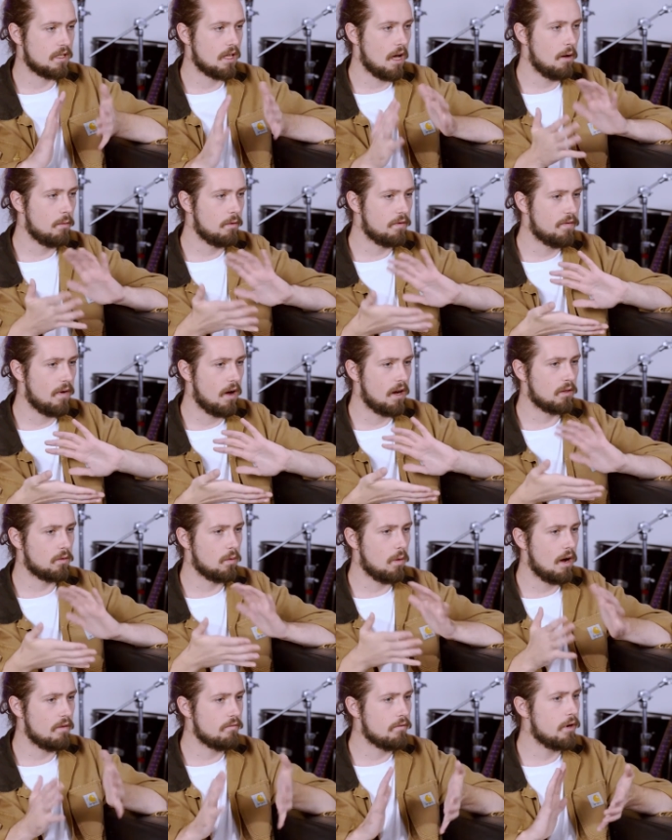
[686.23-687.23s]
that I would find
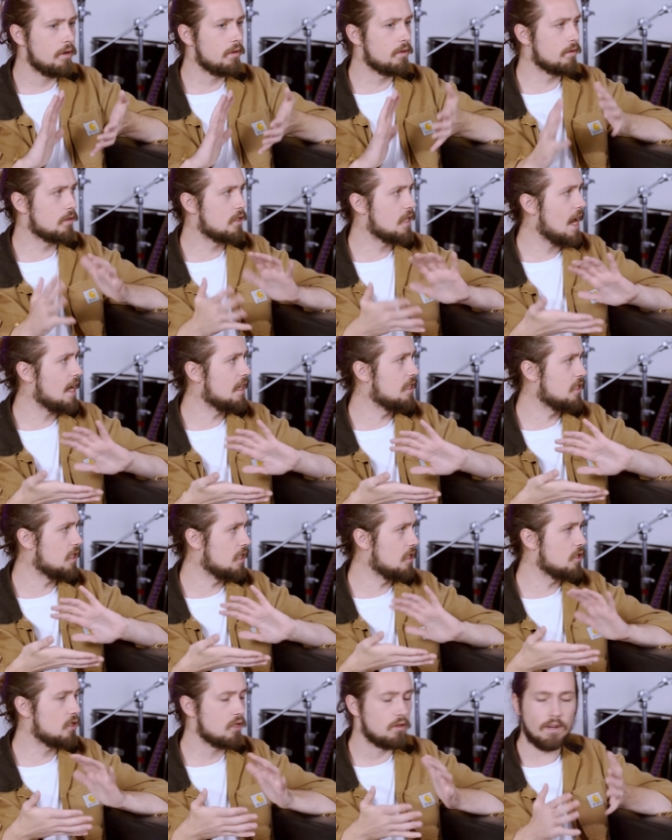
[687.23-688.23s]
quite rude or
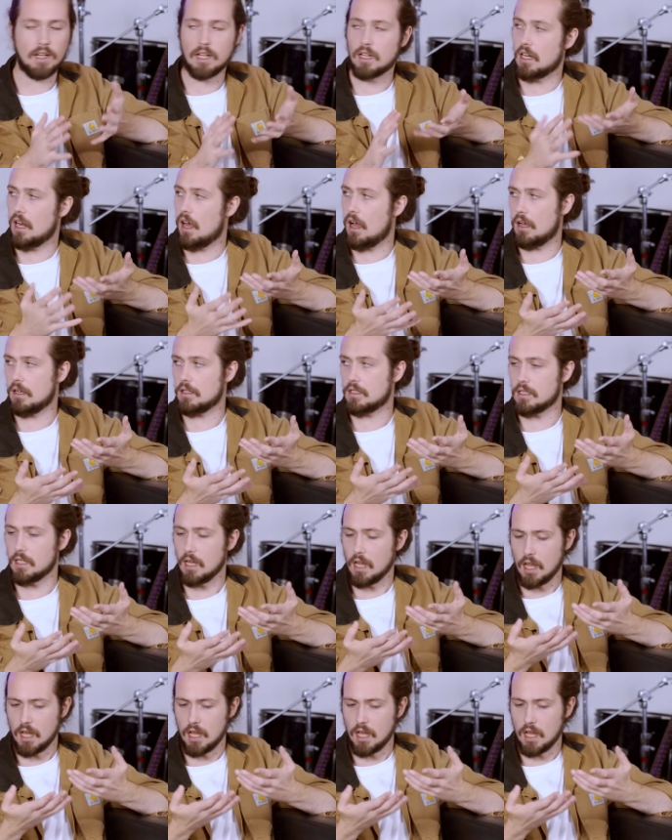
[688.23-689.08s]
challenging during class,